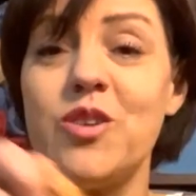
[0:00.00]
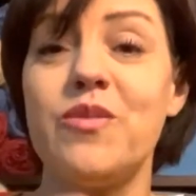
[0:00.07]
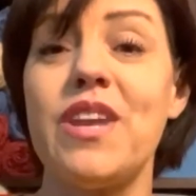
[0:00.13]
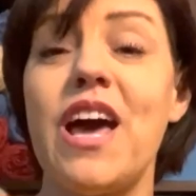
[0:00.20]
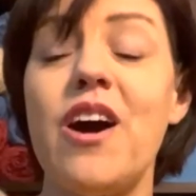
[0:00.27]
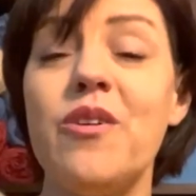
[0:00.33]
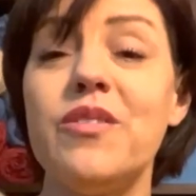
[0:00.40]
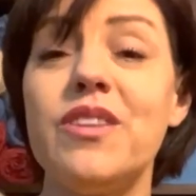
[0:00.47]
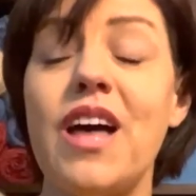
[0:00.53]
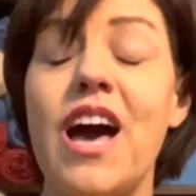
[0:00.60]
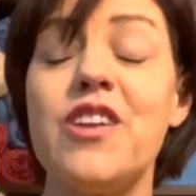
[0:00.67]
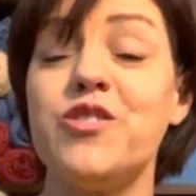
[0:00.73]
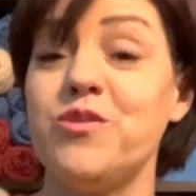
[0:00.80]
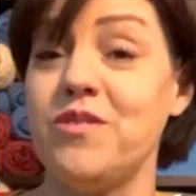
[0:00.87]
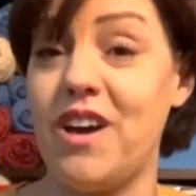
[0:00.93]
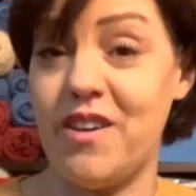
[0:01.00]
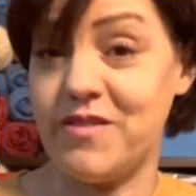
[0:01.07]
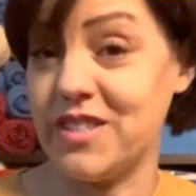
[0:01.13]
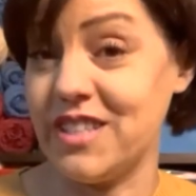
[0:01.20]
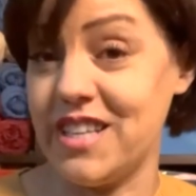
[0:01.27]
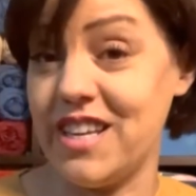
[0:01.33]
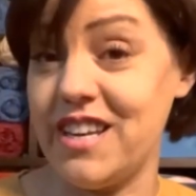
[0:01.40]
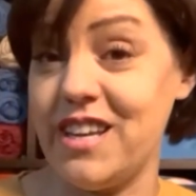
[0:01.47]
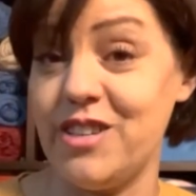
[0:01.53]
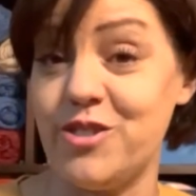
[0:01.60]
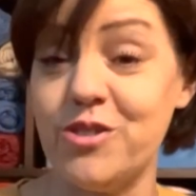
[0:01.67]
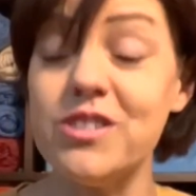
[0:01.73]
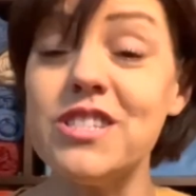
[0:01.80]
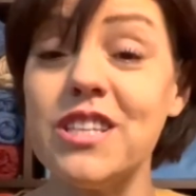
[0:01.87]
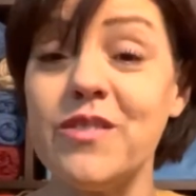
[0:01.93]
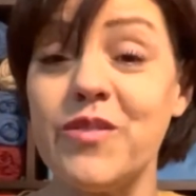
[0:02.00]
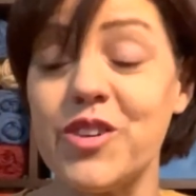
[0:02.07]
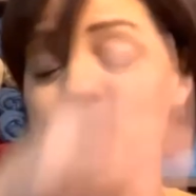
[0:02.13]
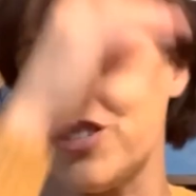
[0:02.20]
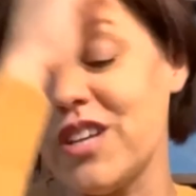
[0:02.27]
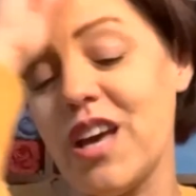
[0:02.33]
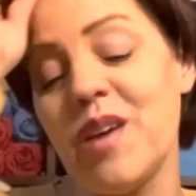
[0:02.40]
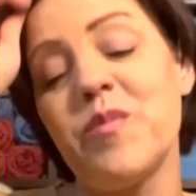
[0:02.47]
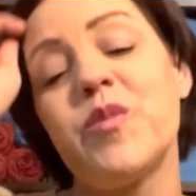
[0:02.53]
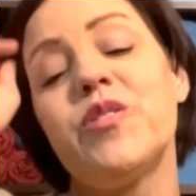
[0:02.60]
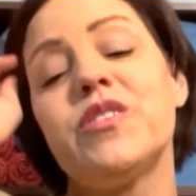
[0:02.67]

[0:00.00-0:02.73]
now I do not have to knit a short sleeve version. I'm going